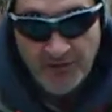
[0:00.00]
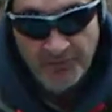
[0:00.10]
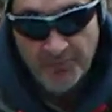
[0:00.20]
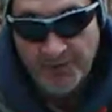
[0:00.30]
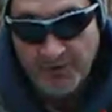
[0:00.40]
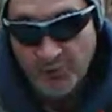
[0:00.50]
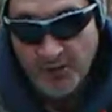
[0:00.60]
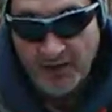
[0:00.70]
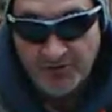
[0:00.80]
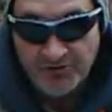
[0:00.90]
Do beer,
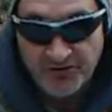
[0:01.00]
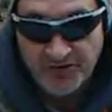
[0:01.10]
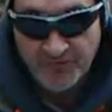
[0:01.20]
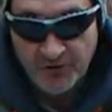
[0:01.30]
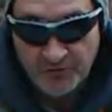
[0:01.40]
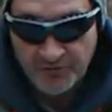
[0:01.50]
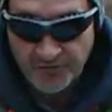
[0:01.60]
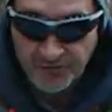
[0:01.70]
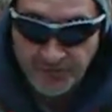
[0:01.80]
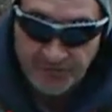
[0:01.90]
wine, whiskey, and food
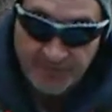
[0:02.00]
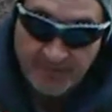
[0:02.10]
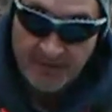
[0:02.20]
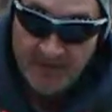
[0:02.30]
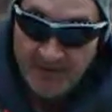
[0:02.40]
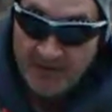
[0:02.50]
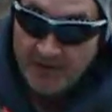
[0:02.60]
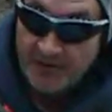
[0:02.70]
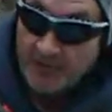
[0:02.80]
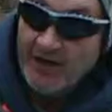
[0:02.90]
reviews. And
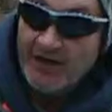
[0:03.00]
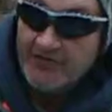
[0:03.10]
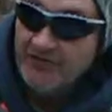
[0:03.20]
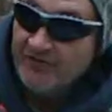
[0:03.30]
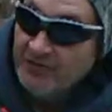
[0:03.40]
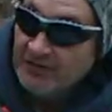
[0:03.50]
red wine's good for you.